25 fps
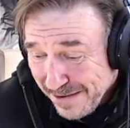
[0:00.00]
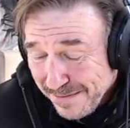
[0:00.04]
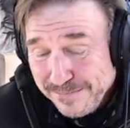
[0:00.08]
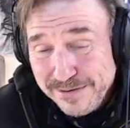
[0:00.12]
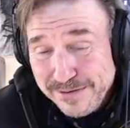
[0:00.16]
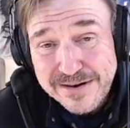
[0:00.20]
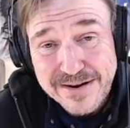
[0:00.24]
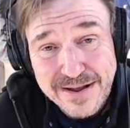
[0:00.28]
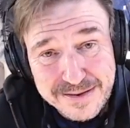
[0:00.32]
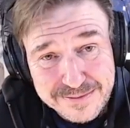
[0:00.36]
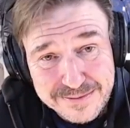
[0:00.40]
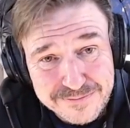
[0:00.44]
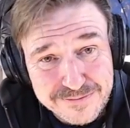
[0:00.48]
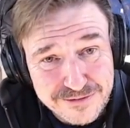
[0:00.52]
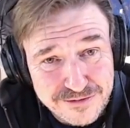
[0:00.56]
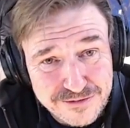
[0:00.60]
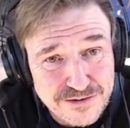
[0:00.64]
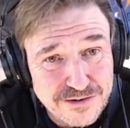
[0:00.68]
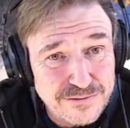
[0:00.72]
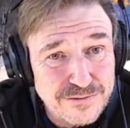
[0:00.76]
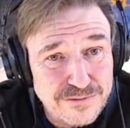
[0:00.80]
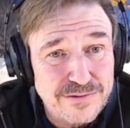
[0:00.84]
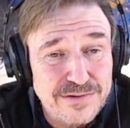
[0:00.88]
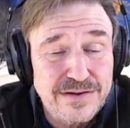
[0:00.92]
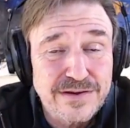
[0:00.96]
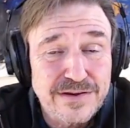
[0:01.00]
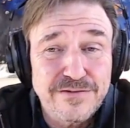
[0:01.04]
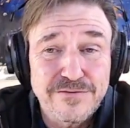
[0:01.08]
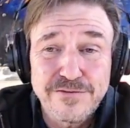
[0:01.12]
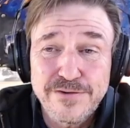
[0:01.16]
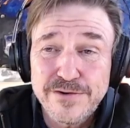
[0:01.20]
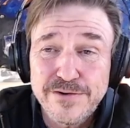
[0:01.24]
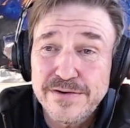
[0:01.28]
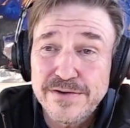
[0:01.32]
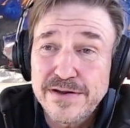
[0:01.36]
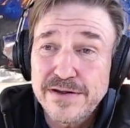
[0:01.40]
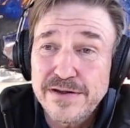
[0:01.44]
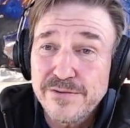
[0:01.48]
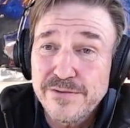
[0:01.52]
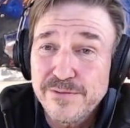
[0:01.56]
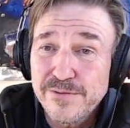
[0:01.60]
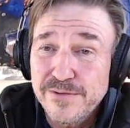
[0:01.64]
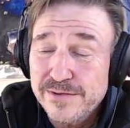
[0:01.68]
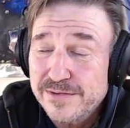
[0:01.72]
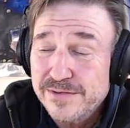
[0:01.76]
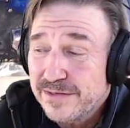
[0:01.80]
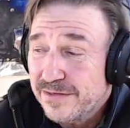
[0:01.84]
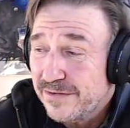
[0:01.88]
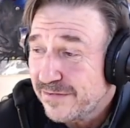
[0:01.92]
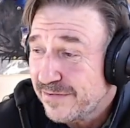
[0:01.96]
But I generally can figure out how to
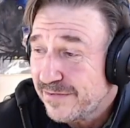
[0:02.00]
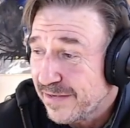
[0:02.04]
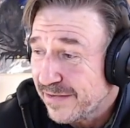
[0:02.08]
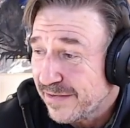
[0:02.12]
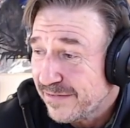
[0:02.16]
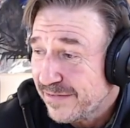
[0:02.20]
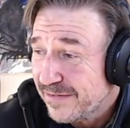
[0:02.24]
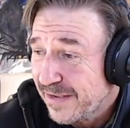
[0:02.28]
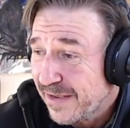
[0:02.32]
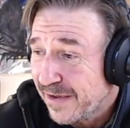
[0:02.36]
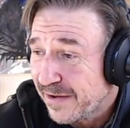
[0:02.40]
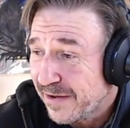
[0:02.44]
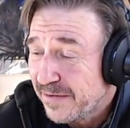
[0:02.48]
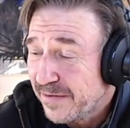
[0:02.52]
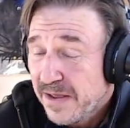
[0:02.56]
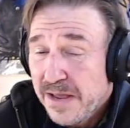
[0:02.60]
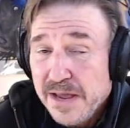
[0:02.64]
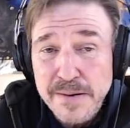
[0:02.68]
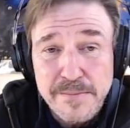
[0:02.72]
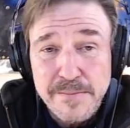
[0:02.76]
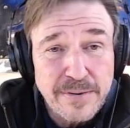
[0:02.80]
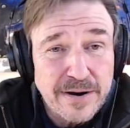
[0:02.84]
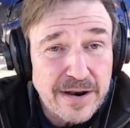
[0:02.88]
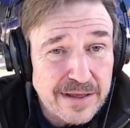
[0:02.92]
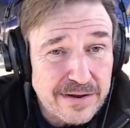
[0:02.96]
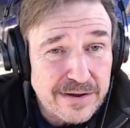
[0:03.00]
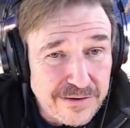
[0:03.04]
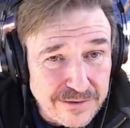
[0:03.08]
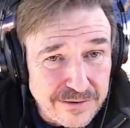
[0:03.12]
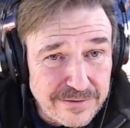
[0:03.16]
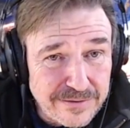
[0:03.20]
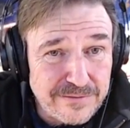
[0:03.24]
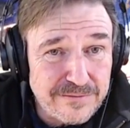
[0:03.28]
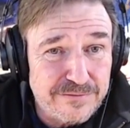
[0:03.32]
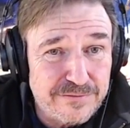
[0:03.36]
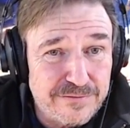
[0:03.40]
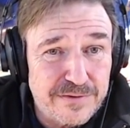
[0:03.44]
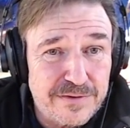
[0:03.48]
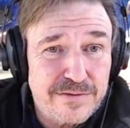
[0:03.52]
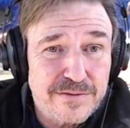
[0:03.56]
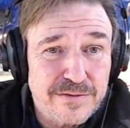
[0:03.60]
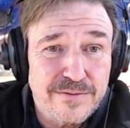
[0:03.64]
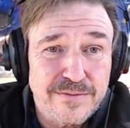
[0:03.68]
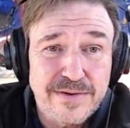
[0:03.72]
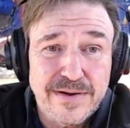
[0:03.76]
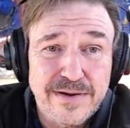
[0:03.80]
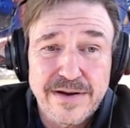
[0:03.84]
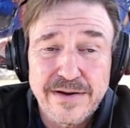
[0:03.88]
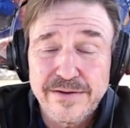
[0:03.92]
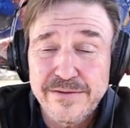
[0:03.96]
work these things out. But I couldn't
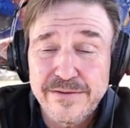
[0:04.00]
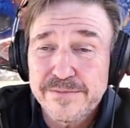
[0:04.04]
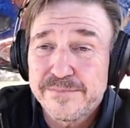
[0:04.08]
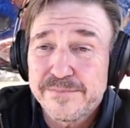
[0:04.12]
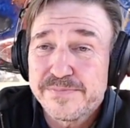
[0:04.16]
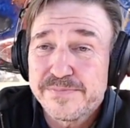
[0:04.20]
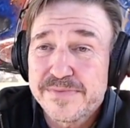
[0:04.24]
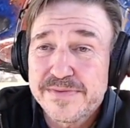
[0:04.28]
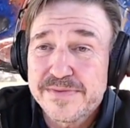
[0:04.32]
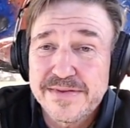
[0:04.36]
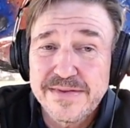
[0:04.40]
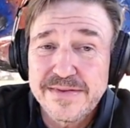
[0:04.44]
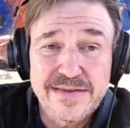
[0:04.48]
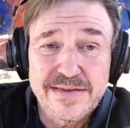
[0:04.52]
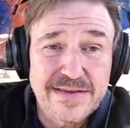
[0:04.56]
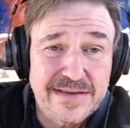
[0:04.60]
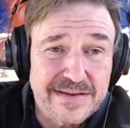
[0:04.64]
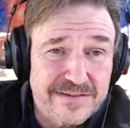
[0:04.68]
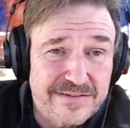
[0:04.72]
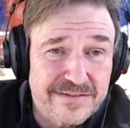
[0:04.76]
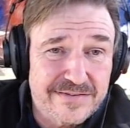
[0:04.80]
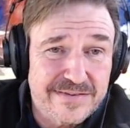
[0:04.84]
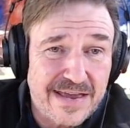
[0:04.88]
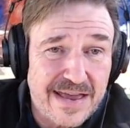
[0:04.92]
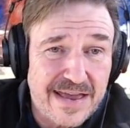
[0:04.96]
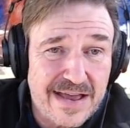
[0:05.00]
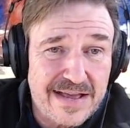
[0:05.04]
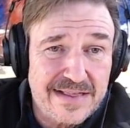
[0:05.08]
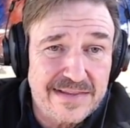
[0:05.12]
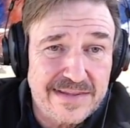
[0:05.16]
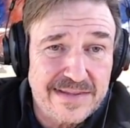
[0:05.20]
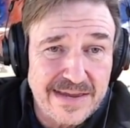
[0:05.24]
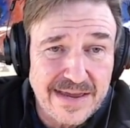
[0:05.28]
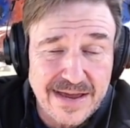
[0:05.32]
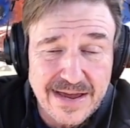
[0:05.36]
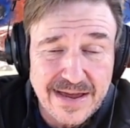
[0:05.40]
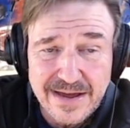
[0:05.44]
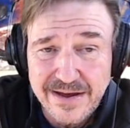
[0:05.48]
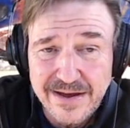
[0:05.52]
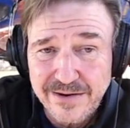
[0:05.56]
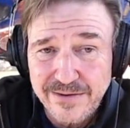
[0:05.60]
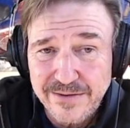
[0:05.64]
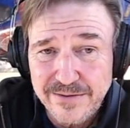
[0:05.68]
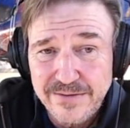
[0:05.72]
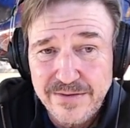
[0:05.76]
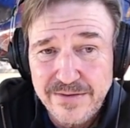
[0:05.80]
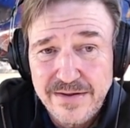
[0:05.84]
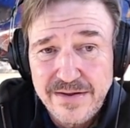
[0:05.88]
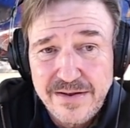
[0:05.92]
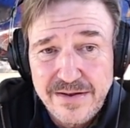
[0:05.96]
figure out exactly
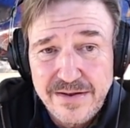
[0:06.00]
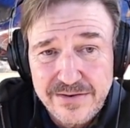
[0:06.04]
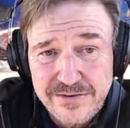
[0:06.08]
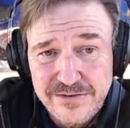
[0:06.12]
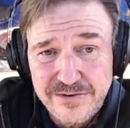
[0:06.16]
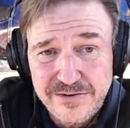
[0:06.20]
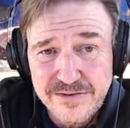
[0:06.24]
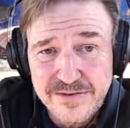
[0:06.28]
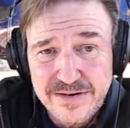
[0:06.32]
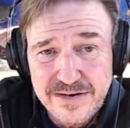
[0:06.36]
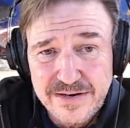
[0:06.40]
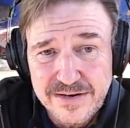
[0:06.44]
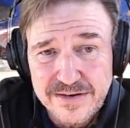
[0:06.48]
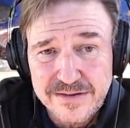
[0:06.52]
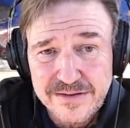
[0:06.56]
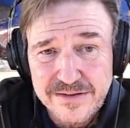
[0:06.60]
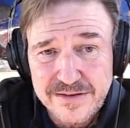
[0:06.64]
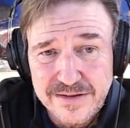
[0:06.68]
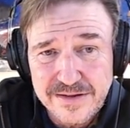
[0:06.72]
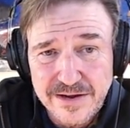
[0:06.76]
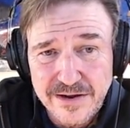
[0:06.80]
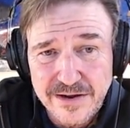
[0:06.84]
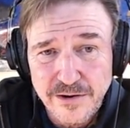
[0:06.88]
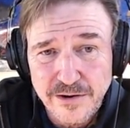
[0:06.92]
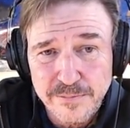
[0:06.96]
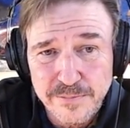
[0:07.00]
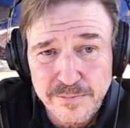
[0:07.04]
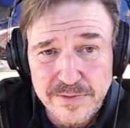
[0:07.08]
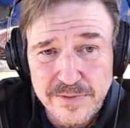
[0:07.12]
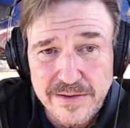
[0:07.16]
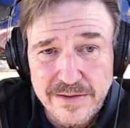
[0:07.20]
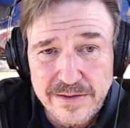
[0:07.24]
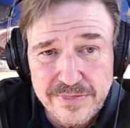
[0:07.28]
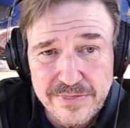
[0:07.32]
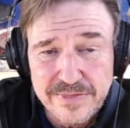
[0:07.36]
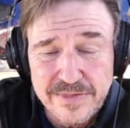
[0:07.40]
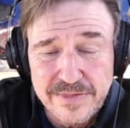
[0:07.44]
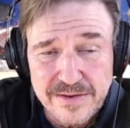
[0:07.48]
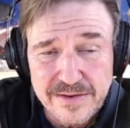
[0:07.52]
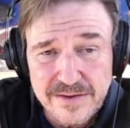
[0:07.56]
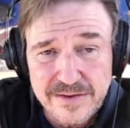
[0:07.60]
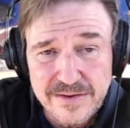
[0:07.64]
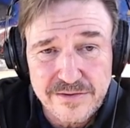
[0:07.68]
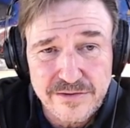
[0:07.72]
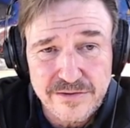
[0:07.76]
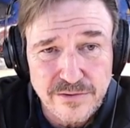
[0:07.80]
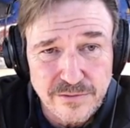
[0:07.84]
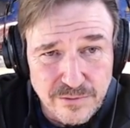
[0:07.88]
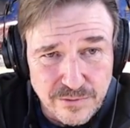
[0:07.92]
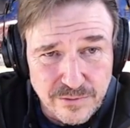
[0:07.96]
how to get the AirPlay
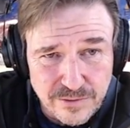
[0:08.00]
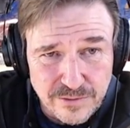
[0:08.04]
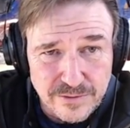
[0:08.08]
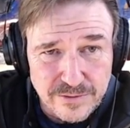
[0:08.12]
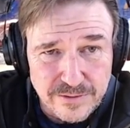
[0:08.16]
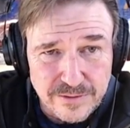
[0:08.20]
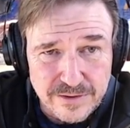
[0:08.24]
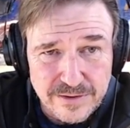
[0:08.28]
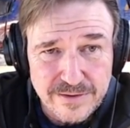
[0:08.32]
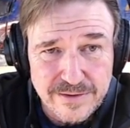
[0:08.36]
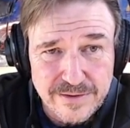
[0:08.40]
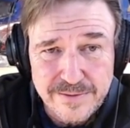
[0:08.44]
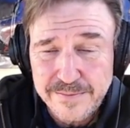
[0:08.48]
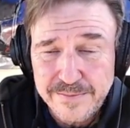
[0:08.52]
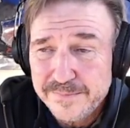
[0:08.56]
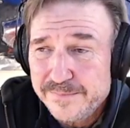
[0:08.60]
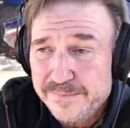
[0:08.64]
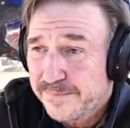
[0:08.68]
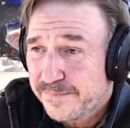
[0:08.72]
thing to work.